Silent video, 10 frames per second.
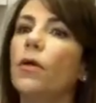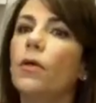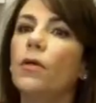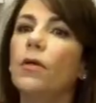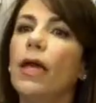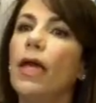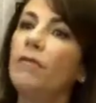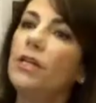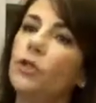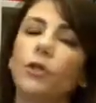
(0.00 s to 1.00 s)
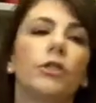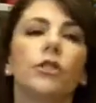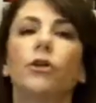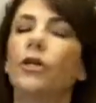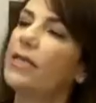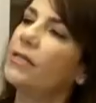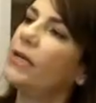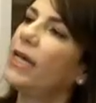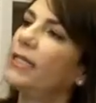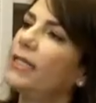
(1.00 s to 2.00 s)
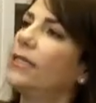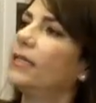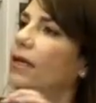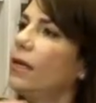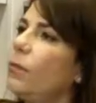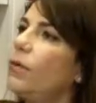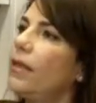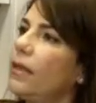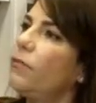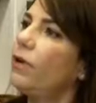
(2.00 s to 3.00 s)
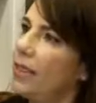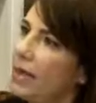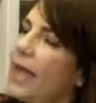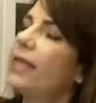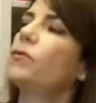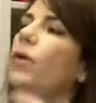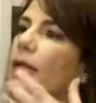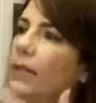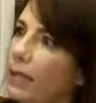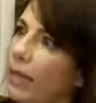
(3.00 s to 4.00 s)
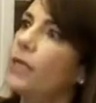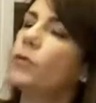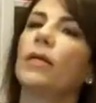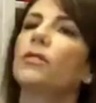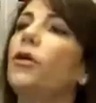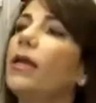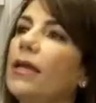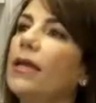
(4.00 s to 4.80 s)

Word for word: So every short story is connected with the, with the next one and the next one.